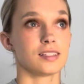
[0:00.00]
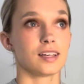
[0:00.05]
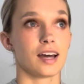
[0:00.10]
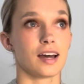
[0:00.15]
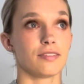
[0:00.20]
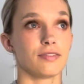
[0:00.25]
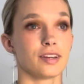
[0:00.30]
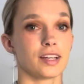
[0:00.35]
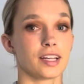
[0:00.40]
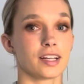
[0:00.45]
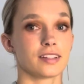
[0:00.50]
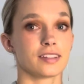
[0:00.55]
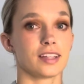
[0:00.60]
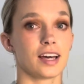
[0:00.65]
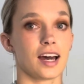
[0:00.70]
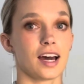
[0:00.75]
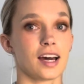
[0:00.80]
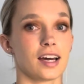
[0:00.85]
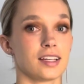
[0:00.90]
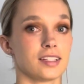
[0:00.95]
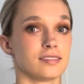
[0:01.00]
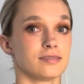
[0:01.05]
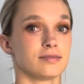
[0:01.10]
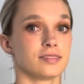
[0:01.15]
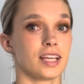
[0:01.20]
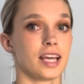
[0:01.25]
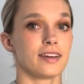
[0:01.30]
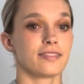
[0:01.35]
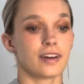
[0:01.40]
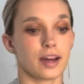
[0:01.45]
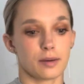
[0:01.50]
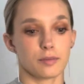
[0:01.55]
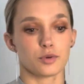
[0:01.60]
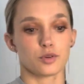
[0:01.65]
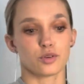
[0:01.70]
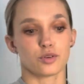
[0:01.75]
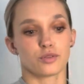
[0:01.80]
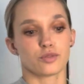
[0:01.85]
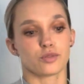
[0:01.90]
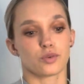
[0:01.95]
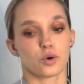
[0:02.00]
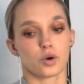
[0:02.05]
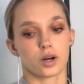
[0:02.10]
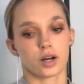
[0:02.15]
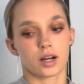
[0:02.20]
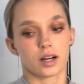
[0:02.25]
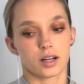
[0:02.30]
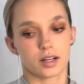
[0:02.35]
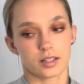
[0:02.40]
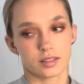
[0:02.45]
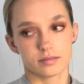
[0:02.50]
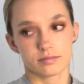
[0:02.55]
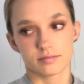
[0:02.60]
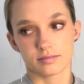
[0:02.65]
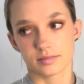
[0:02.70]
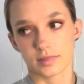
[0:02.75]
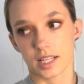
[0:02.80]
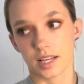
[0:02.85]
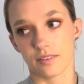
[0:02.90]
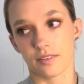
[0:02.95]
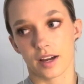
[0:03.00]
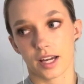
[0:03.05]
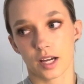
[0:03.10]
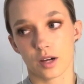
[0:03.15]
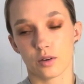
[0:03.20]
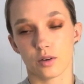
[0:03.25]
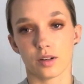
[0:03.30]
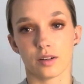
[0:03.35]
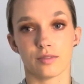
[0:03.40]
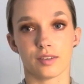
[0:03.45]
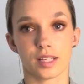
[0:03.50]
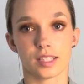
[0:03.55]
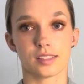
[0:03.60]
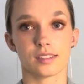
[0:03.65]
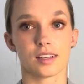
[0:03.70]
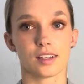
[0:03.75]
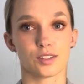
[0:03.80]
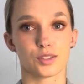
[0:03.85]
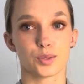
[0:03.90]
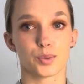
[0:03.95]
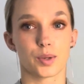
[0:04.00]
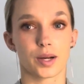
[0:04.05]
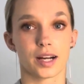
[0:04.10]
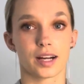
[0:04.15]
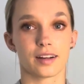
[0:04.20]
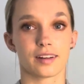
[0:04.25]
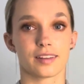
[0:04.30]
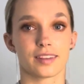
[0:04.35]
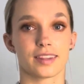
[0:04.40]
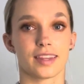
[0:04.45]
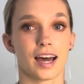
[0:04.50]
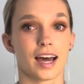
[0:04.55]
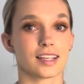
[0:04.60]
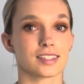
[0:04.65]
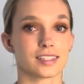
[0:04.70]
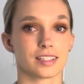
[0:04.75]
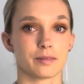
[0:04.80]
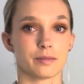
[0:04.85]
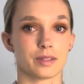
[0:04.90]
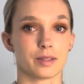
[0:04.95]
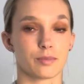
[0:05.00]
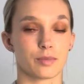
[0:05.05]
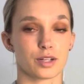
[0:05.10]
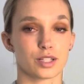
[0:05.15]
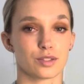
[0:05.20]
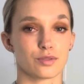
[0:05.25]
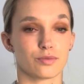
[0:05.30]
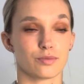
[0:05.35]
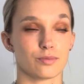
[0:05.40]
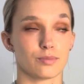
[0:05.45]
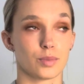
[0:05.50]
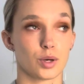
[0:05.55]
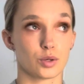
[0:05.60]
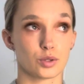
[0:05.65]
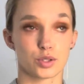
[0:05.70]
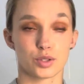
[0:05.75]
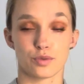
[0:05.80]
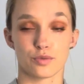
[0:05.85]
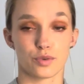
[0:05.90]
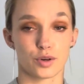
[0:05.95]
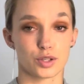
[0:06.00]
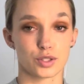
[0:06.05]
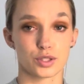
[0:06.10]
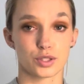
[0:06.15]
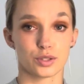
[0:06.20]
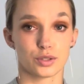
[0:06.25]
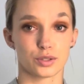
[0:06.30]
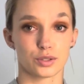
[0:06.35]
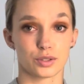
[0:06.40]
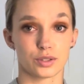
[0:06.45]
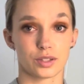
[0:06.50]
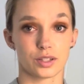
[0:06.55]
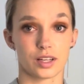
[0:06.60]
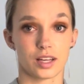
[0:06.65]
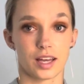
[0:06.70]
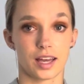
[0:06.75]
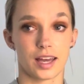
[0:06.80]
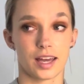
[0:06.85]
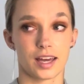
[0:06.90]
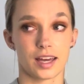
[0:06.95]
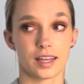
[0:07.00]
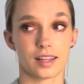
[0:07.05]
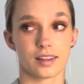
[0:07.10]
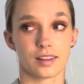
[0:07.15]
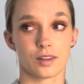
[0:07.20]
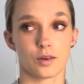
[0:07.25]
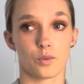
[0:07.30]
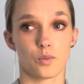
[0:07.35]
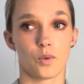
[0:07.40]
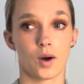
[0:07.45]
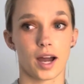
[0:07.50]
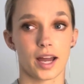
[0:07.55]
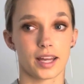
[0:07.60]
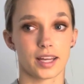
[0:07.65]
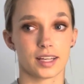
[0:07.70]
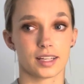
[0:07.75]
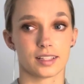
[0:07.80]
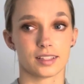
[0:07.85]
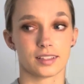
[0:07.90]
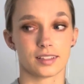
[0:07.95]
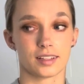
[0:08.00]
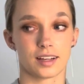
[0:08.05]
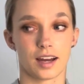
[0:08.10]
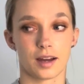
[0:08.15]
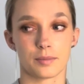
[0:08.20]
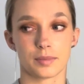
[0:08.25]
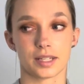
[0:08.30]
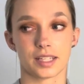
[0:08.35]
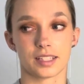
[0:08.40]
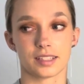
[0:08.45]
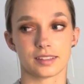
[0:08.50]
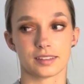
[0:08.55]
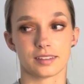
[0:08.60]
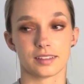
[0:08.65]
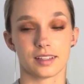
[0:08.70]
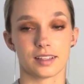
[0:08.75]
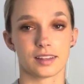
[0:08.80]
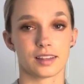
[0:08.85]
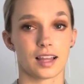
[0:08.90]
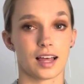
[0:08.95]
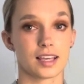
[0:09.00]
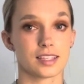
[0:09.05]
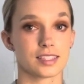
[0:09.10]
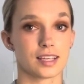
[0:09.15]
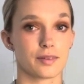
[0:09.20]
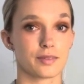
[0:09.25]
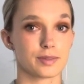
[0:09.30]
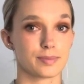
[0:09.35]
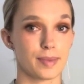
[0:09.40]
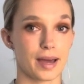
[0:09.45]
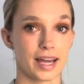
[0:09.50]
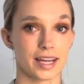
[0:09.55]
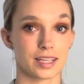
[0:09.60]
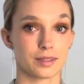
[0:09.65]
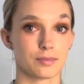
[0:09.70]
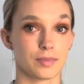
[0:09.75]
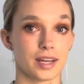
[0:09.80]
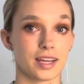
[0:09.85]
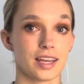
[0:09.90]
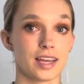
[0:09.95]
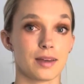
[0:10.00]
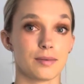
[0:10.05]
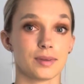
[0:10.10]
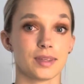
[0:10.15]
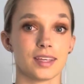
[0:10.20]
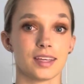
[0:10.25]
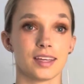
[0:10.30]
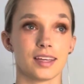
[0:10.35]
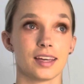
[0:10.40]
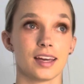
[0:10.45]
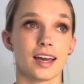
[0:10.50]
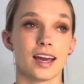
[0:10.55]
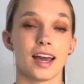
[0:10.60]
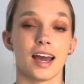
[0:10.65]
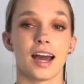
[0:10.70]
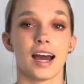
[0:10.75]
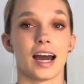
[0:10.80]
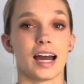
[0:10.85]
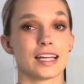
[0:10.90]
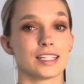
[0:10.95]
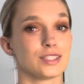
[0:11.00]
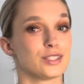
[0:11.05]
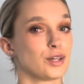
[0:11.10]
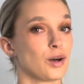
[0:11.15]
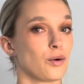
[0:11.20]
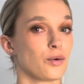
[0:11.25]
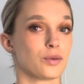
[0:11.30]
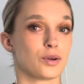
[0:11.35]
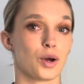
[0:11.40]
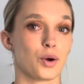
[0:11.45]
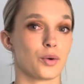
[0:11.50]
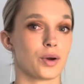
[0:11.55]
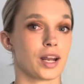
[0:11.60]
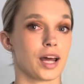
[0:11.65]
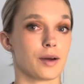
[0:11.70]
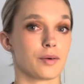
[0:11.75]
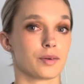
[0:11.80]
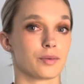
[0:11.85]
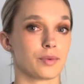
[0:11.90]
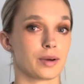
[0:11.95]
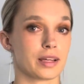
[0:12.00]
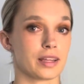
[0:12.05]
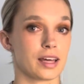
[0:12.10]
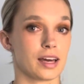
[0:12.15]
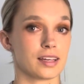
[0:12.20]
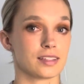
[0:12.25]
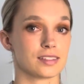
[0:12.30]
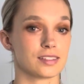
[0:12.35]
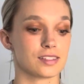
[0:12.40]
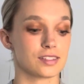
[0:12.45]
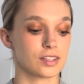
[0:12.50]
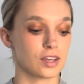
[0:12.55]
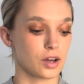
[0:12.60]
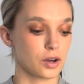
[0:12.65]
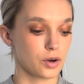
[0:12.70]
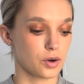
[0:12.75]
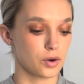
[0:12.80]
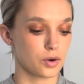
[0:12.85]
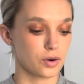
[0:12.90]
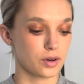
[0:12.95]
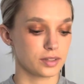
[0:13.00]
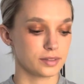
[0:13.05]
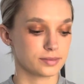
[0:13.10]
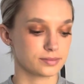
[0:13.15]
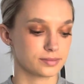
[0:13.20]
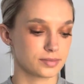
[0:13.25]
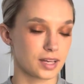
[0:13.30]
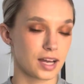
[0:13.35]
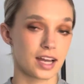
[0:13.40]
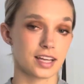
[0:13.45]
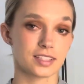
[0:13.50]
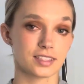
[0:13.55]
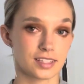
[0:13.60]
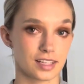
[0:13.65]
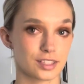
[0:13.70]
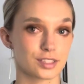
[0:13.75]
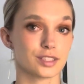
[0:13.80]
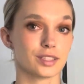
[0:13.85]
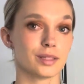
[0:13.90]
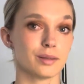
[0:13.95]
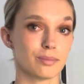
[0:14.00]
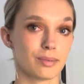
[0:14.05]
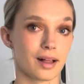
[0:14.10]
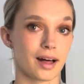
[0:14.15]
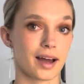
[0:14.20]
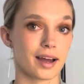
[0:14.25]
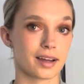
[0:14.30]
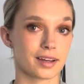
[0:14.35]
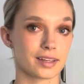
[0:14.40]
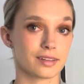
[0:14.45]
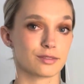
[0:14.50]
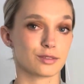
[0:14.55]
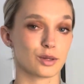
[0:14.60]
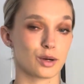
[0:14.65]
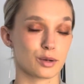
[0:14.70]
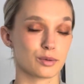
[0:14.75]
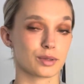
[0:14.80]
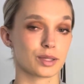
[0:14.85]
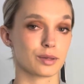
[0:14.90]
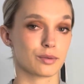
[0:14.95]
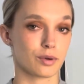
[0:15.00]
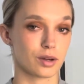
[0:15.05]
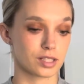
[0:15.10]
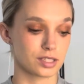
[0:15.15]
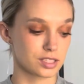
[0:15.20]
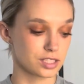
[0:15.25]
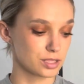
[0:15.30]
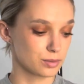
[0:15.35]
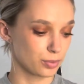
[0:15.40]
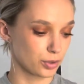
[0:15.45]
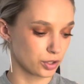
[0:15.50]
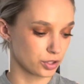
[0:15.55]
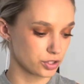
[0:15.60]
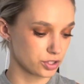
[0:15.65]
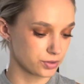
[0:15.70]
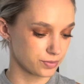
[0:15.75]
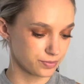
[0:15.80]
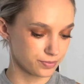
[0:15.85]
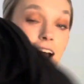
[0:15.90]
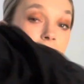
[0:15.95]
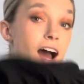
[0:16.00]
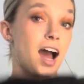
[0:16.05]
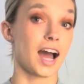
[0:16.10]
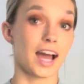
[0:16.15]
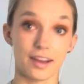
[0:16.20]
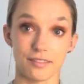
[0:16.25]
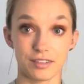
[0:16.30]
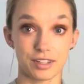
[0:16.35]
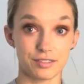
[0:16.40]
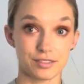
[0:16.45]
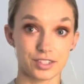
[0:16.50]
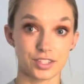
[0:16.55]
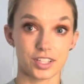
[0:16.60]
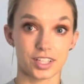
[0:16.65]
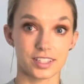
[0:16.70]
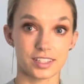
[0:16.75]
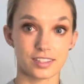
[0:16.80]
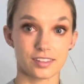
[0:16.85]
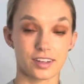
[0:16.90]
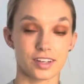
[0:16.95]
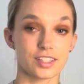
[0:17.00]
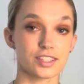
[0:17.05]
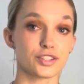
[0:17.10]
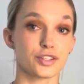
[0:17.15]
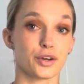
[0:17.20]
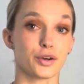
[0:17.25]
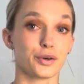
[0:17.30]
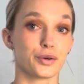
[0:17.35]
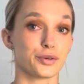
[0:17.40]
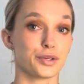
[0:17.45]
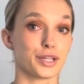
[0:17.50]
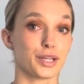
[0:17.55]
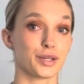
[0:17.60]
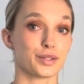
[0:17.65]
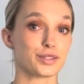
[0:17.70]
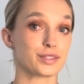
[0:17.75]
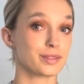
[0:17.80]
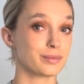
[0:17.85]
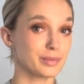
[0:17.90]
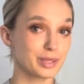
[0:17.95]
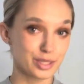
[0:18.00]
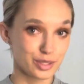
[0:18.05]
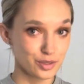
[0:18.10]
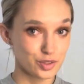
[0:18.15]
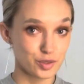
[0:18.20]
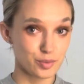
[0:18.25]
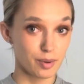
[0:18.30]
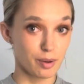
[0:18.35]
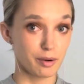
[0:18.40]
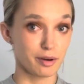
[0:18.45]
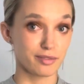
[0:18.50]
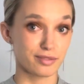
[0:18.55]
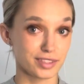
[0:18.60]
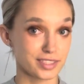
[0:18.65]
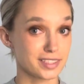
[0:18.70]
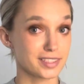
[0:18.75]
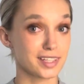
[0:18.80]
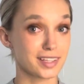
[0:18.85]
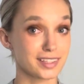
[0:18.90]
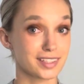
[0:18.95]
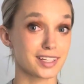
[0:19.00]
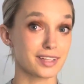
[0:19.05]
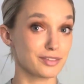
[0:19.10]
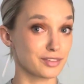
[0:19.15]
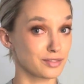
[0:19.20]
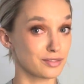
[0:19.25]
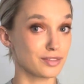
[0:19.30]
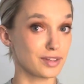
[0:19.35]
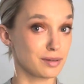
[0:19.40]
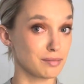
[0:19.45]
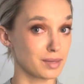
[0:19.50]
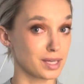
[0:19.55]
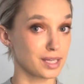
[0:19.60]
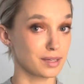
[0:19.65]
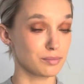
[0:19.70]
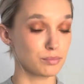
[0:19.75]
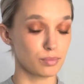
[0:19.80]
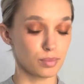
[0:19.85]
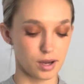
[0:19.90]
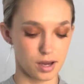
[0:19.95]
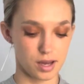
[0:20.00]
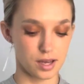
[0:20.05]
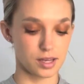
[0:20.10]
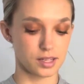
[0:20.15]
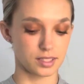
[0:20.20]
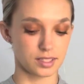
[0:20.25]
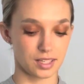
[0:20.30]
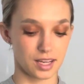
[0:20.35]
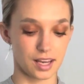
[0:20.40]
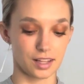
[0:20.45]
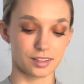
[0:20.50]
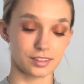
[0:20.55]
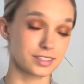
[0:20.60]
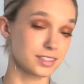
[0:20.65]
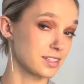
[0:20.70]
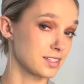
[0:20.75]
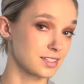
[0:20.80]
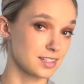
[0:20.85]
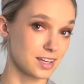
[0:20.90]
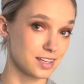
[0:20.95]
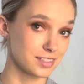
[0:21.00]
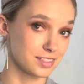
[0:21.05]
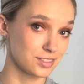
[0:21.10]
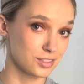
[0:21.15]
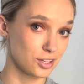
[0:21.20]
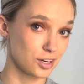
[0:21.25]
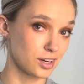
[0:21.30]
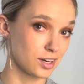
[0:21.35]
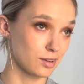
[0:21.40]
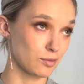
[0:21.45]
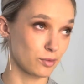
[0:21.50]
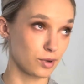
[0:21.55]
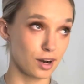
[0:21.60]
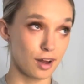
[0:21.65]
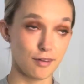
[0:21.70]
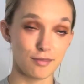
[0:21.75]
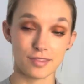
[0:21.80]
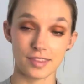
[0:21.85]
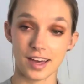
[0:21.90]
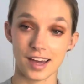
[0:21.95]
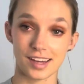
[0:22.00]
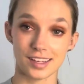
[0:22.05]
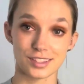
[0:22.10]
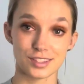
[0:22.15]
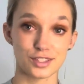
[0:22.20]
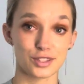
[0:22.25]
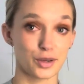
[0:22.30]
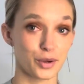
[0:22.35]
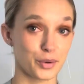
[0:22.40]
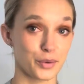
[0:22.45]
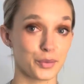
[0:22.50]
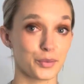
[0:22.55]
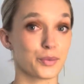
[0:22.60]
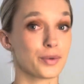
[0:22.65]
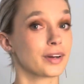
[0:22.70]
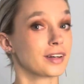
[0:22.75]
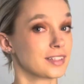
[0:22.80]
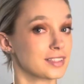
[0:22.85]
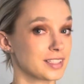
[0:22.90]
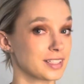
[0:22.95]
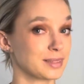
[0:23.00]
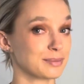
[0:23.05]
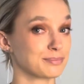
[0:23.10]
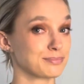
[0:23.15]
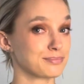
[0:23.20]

I figured that if I move or if I go to events elsewhere, that's gonna be the most versatile. And the white, I mean, unless I was back in Miami, I don't know when I would wear that. So I stuck to the black, even though I really wanted to splurge. I haven't even tried this on, so you know, it's gonna be a huge bummer if it doesn't even fit me, but I looked at the sizing chart and went off that, so we're gonna see.